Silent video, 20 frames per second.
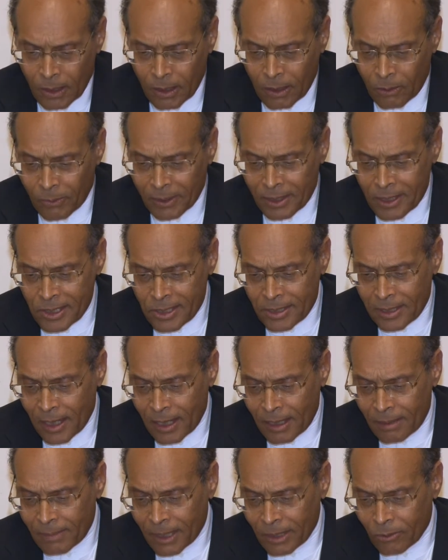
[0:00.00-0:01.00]
with
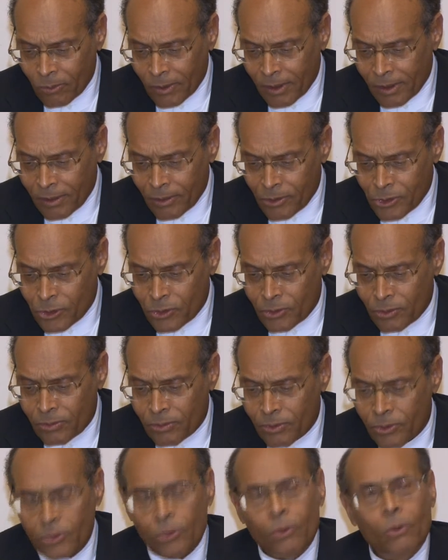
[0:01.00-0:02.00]
Islam and with the
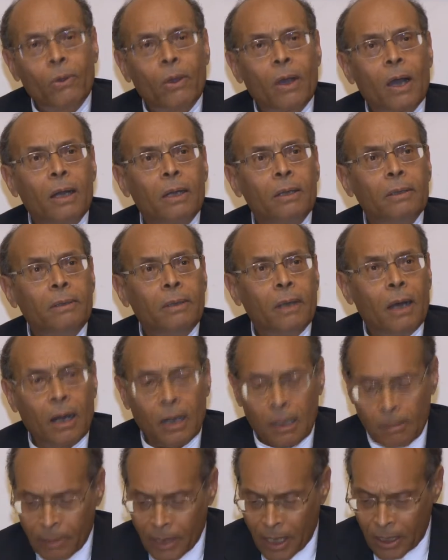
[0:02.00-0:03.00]
so-called
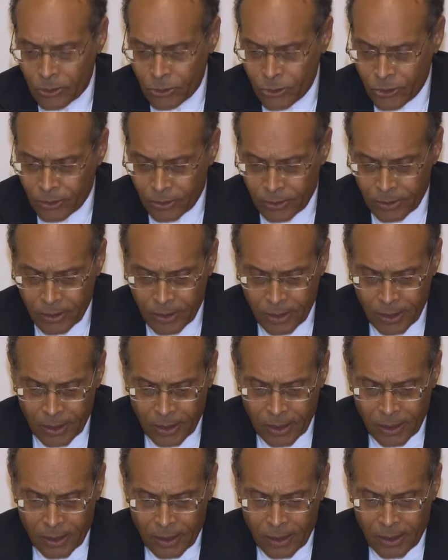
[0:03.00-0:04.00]
Arab culture,
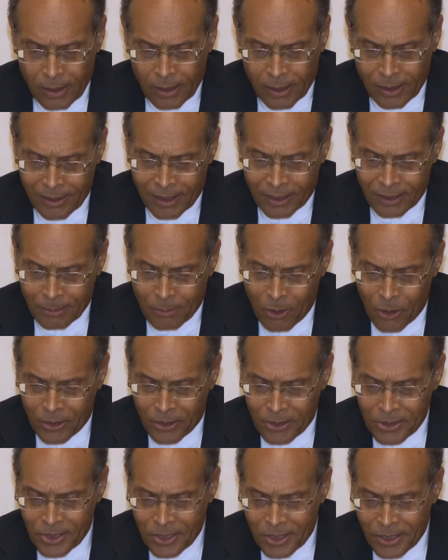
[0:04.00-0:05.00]
and that
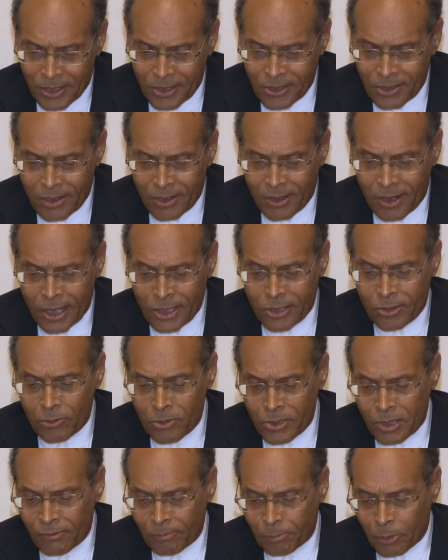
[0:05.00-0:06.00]
democracy is the
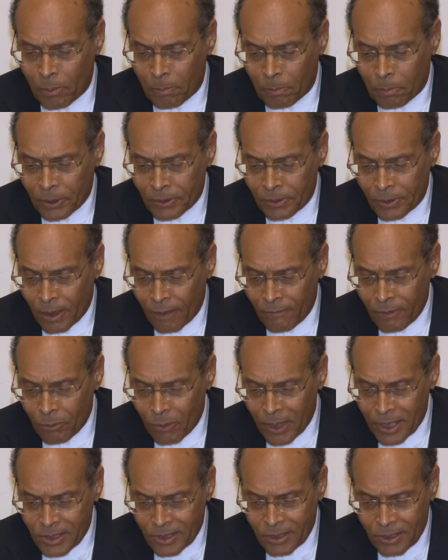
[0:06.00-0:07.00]
exclusive property of the
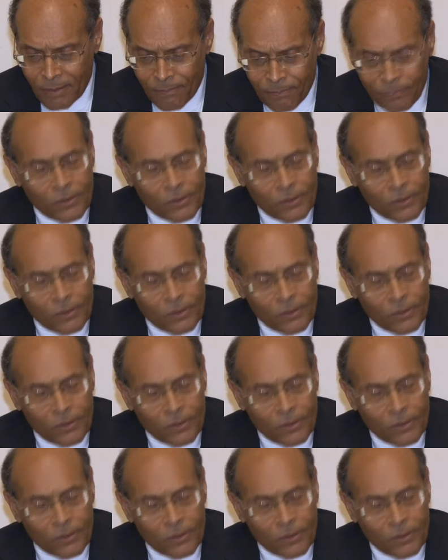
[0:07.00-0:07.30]
West.